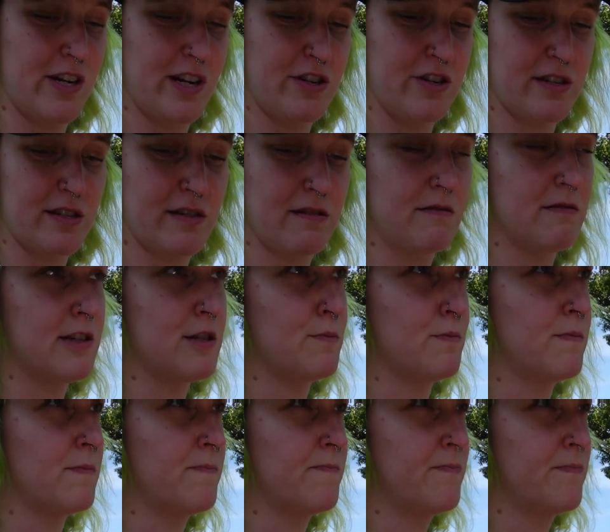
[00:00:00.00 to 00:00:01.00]
I just
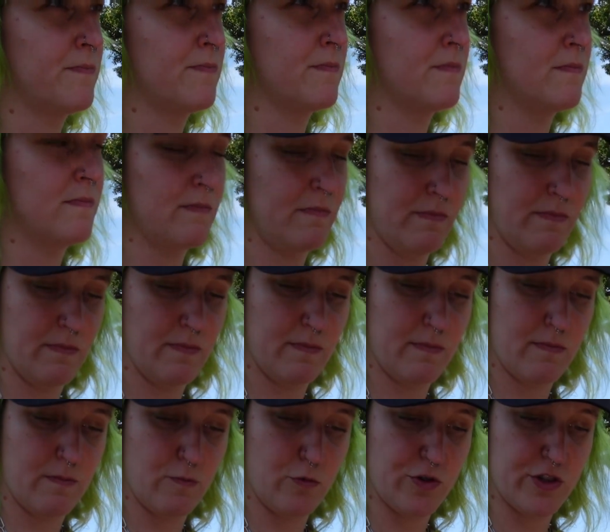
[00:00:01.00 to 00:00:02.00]
spread it
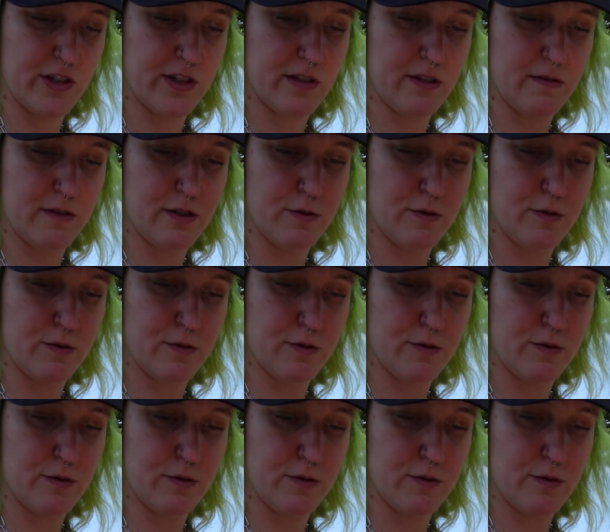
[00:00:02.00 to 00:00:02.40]
out? We'll just